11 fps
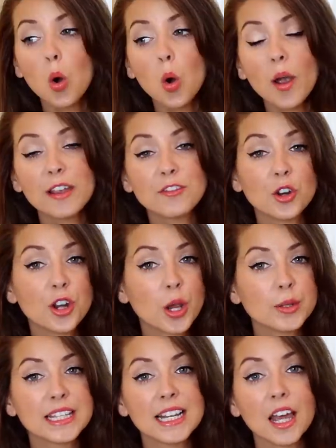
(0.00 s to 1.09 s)
or if you're
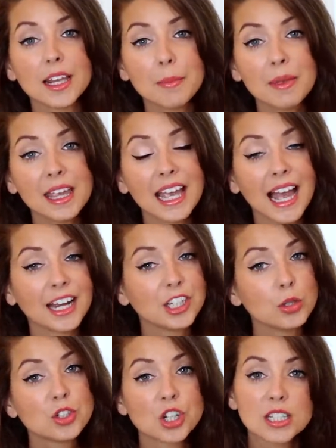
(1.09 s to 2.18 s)
nosy like me
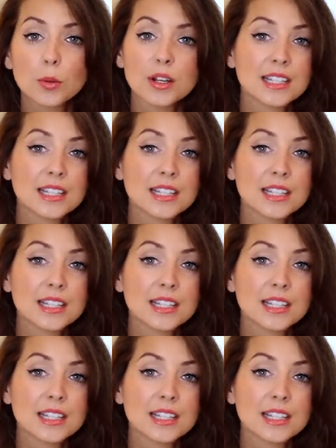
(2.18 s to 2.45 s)
and you just want